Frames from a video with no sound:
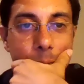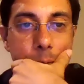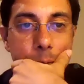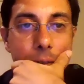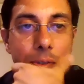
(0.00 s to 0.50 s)

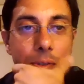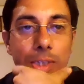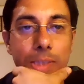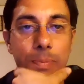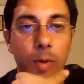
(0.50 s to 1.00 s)
to
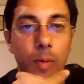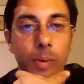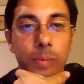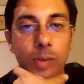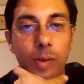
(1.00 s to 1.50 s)
increase
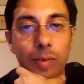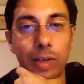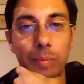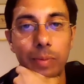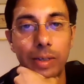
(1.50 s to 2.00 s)
problem
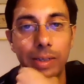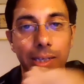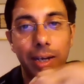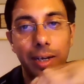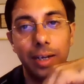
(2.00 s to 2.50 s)
solving ability
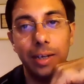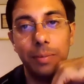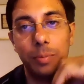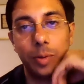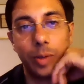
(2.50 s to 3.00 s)
and relate
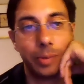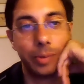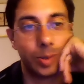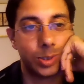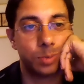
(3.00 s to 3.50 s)
programming
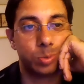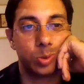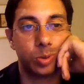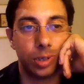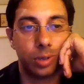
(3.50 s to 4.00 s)
concepts
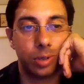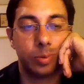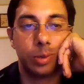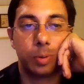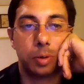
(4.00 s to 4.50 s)
to real
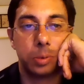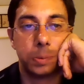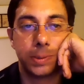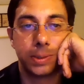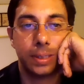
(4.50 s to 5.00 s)
world
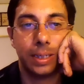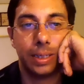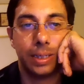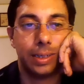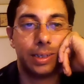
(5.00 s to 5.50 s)
problems?
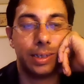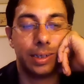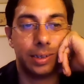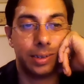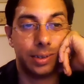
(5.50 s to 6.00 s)

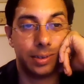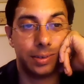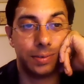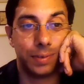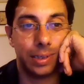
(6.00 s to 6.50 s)

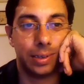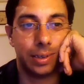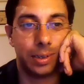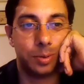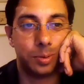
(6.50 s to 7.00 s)
Well,
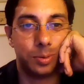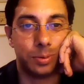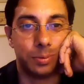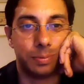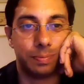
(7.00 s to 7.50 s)
I don't know.